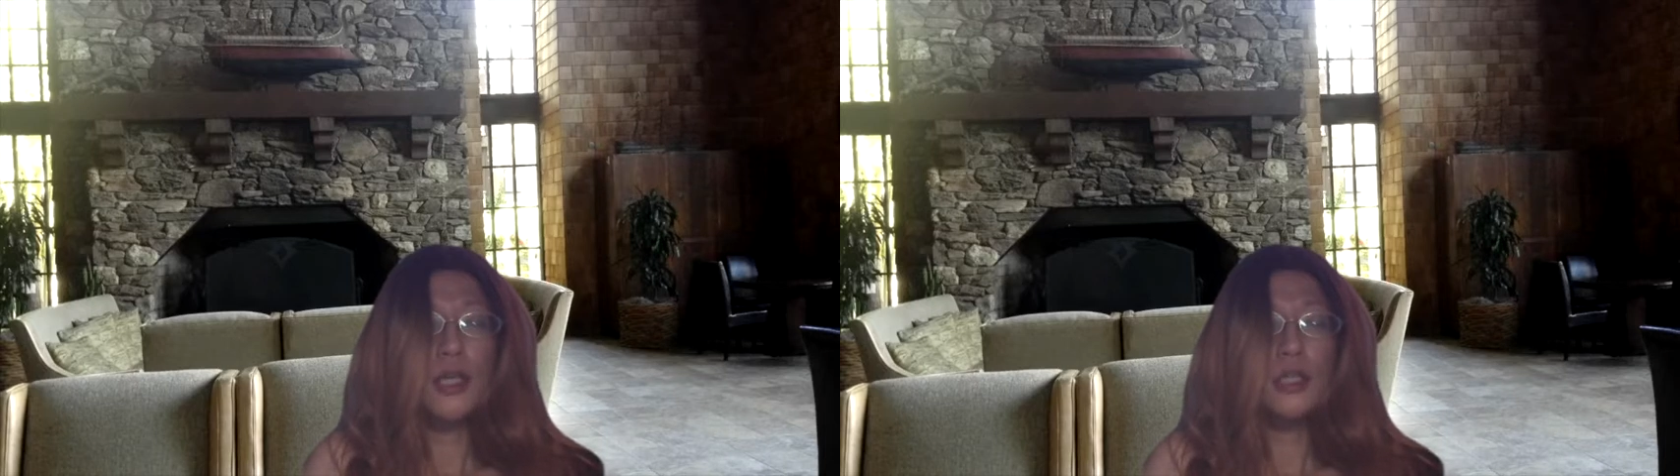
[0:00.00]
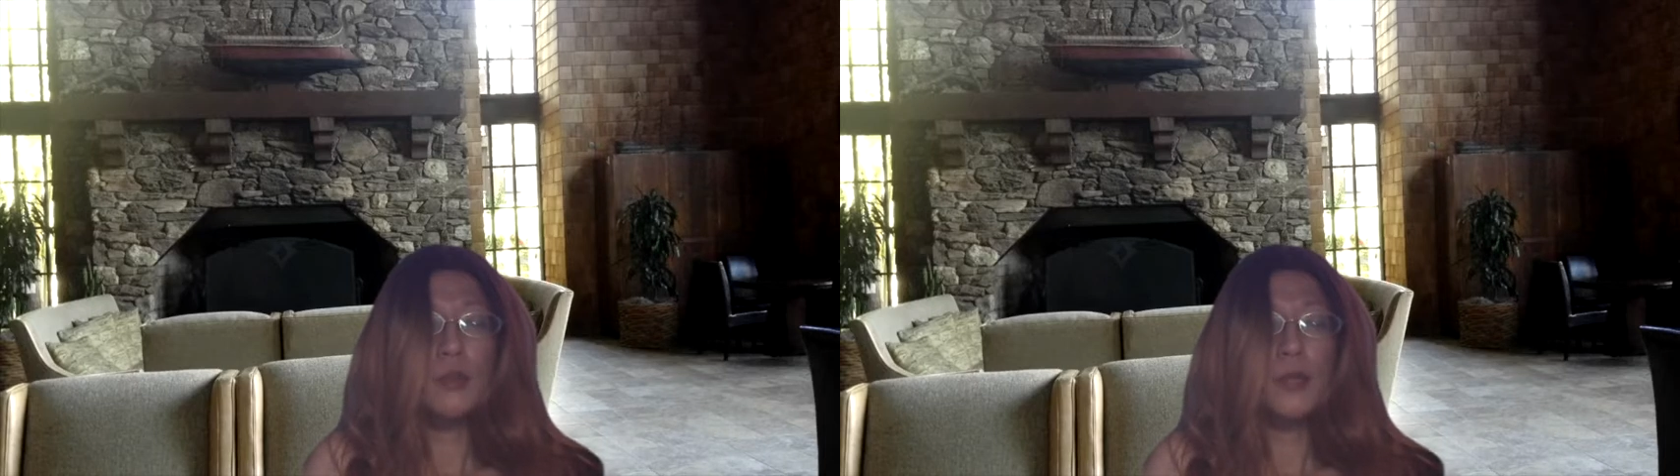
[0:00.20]

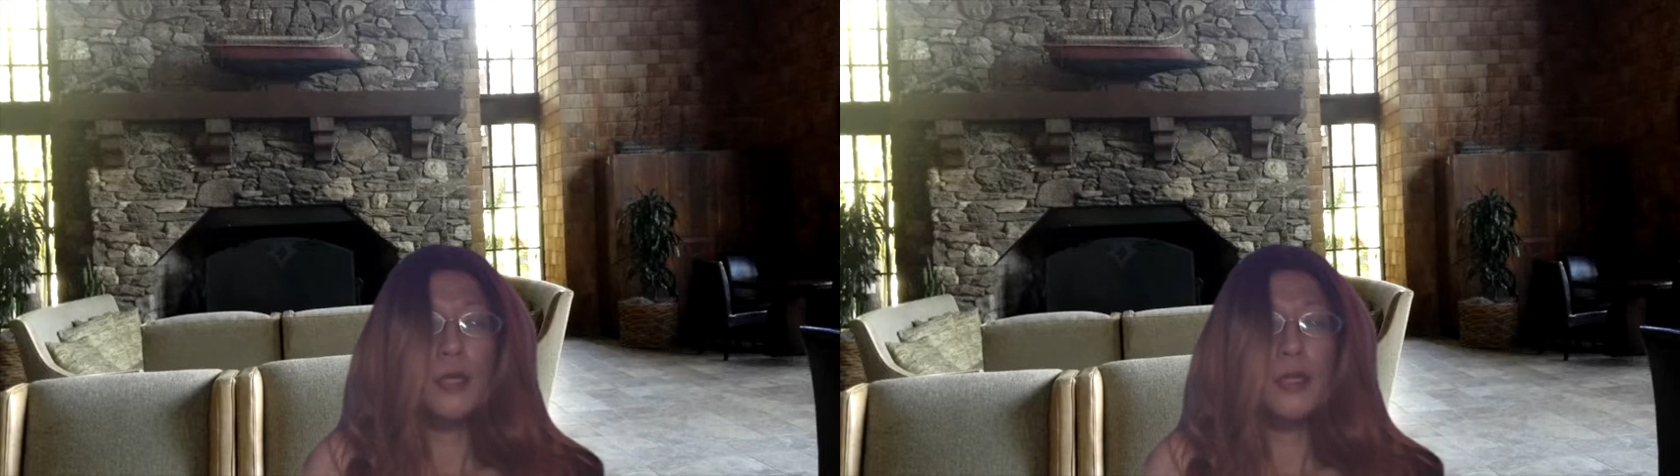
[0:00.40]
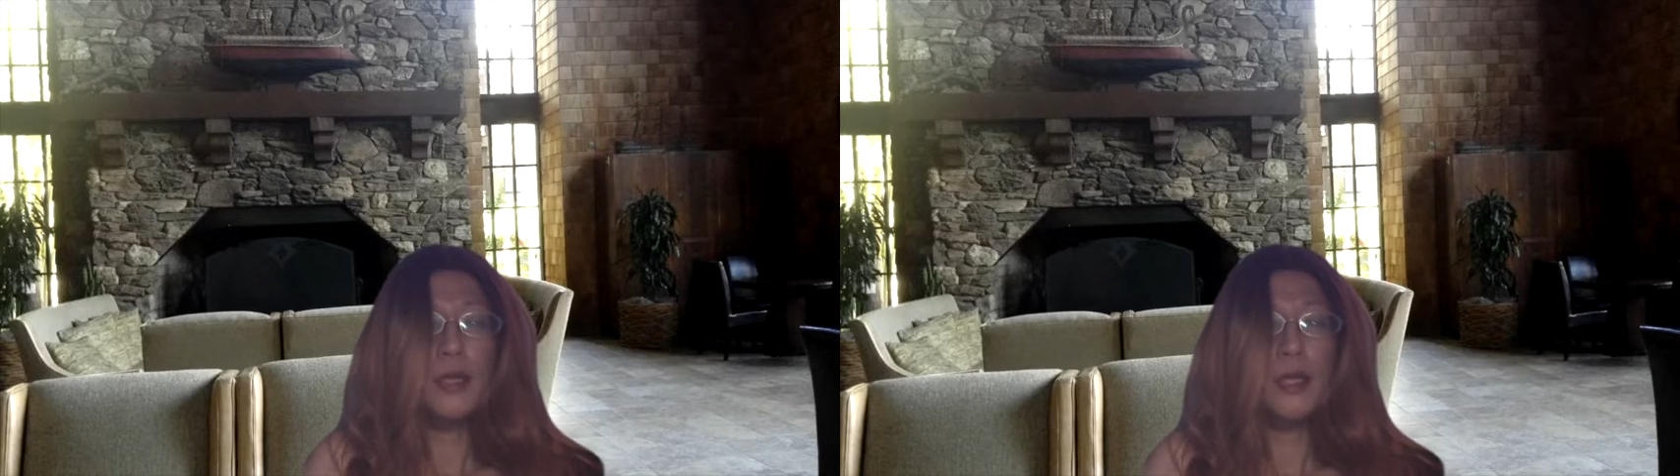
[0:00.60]

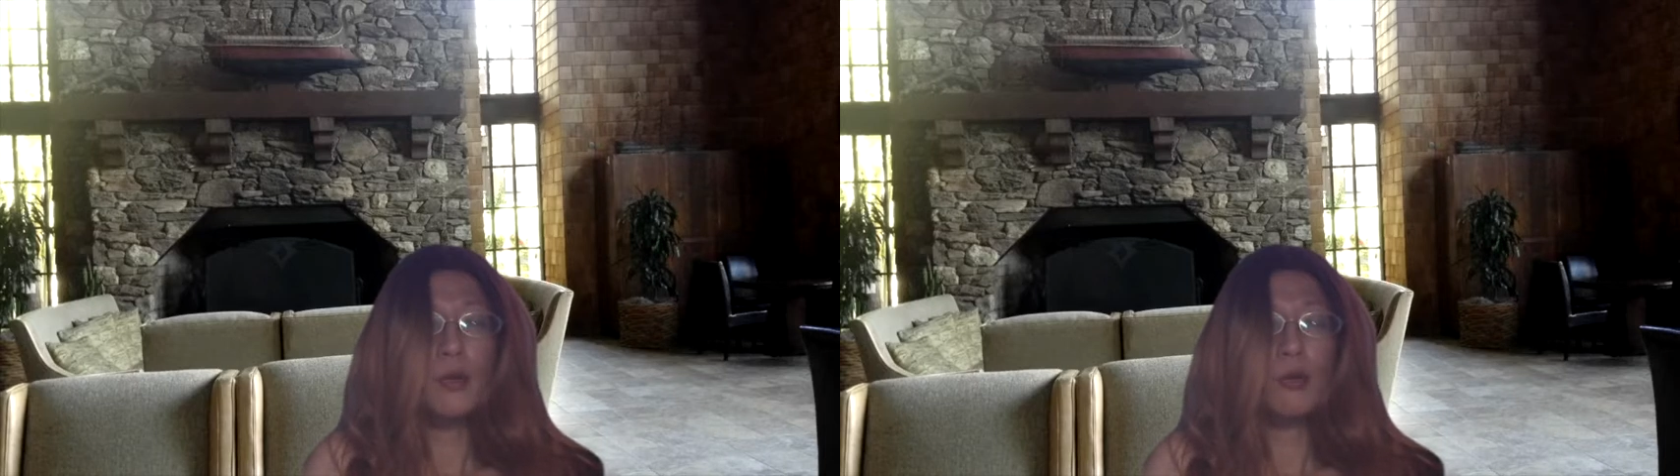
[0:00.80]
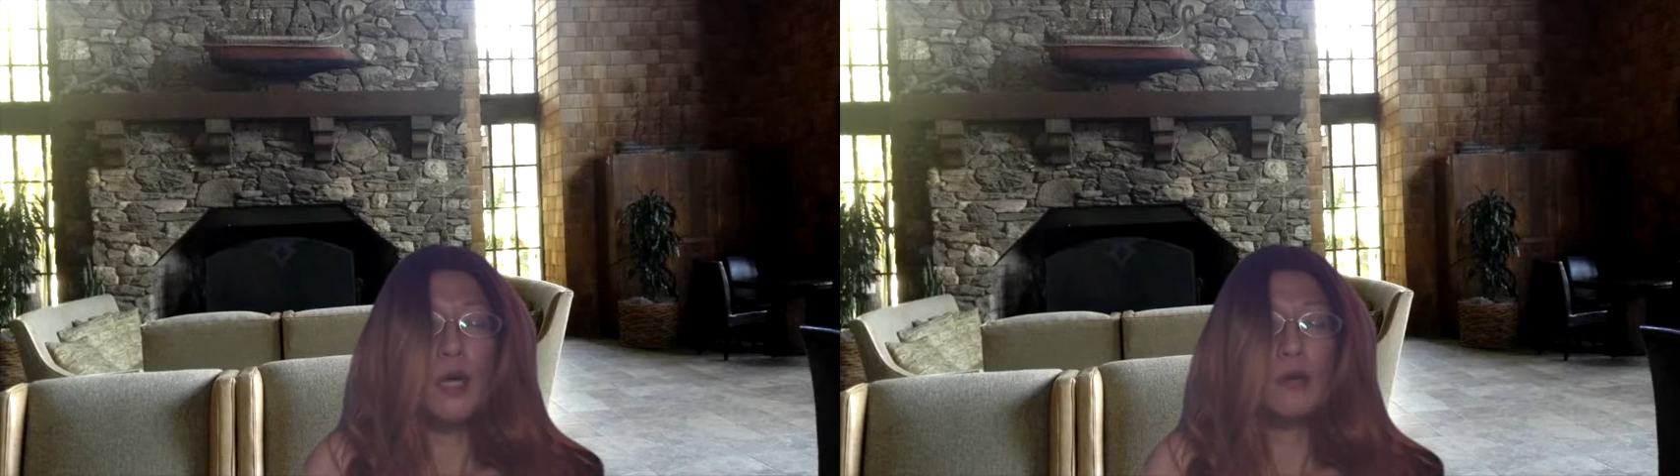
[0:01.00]
explain like
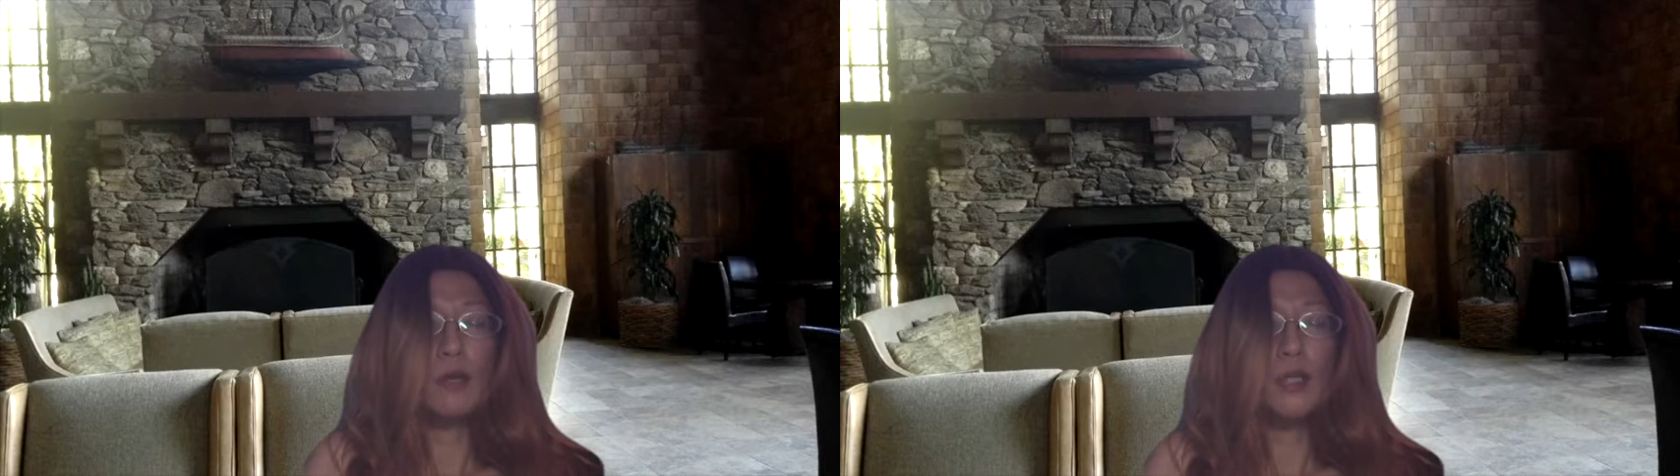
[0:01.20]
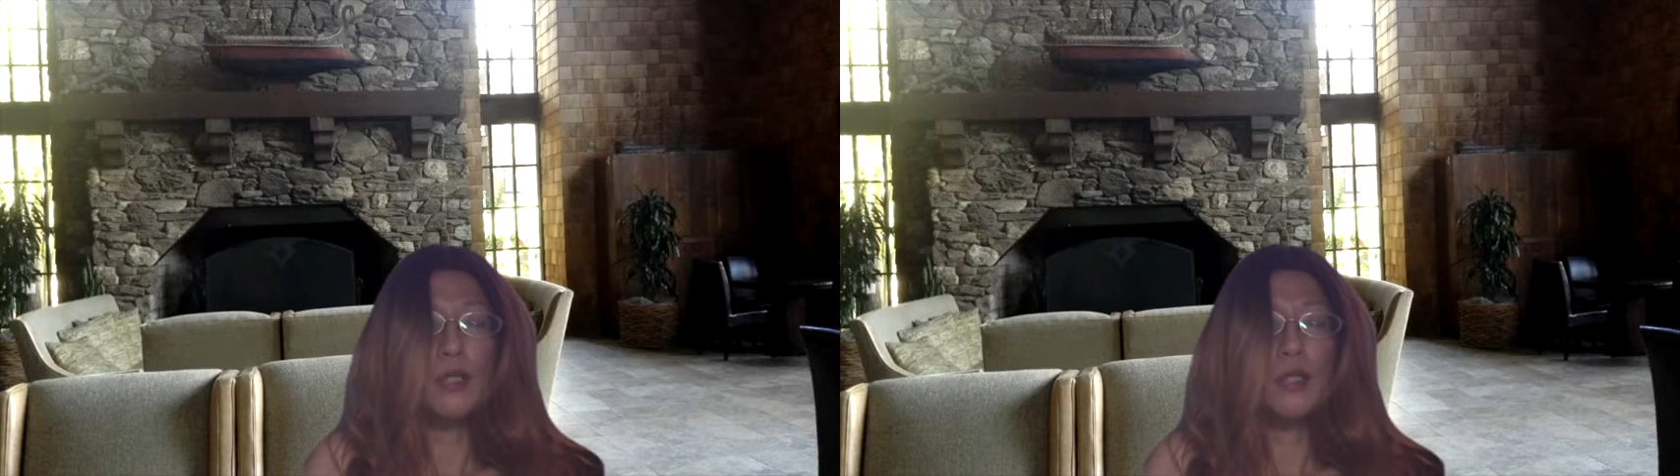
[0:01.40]
why
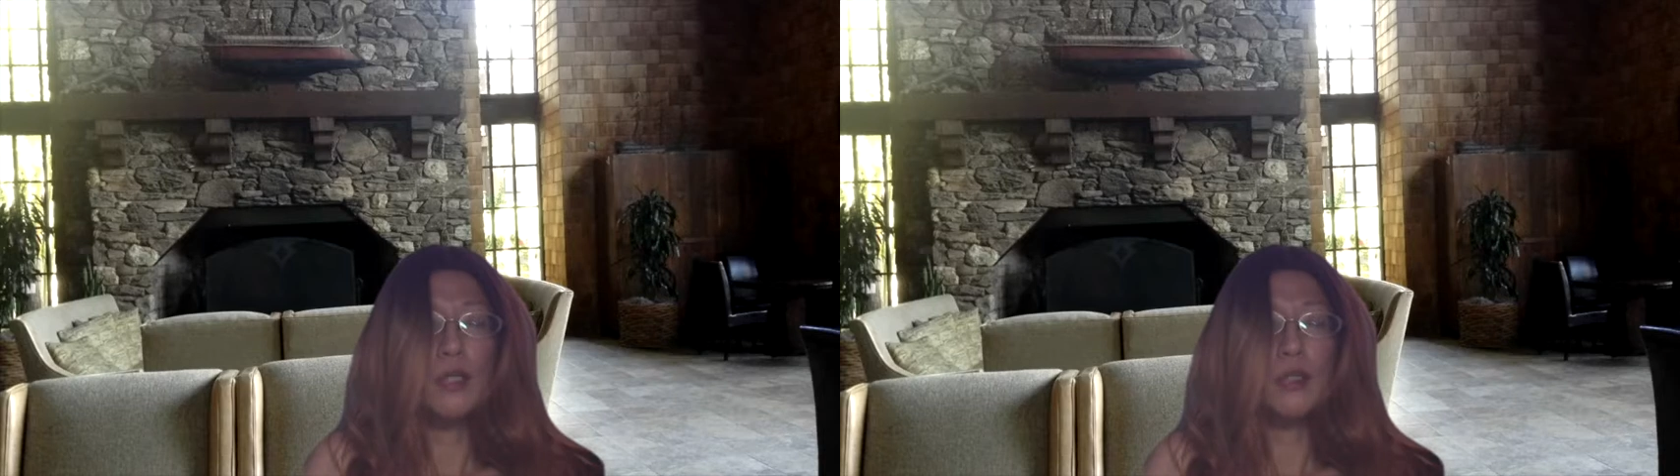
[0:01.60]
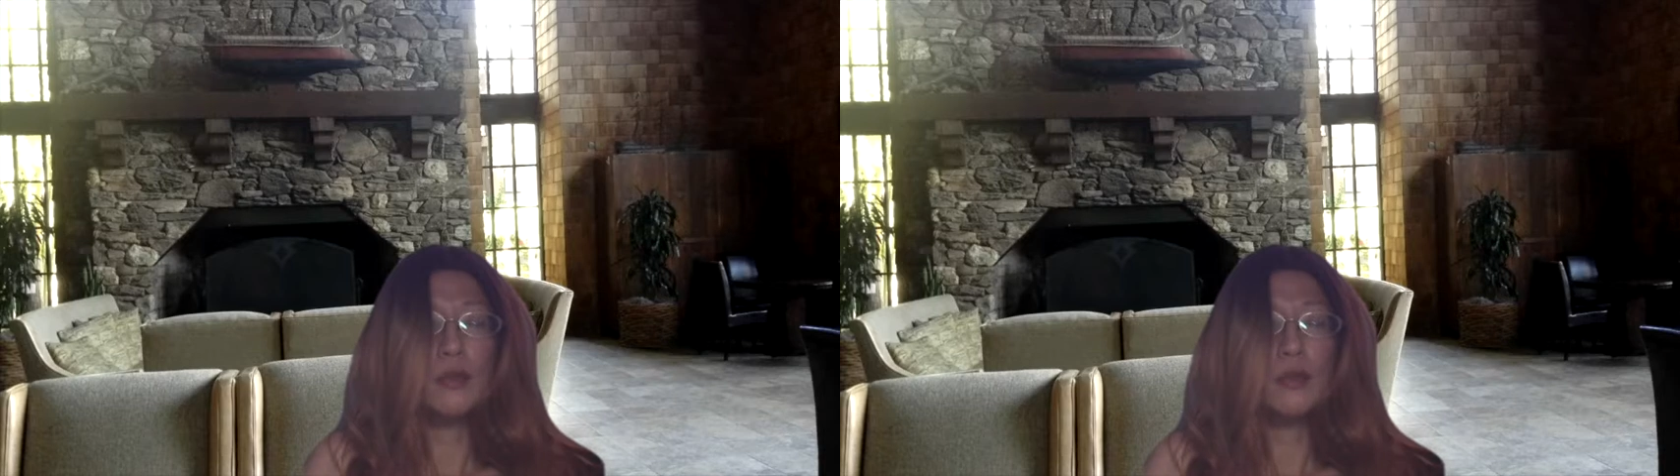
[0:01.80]
we did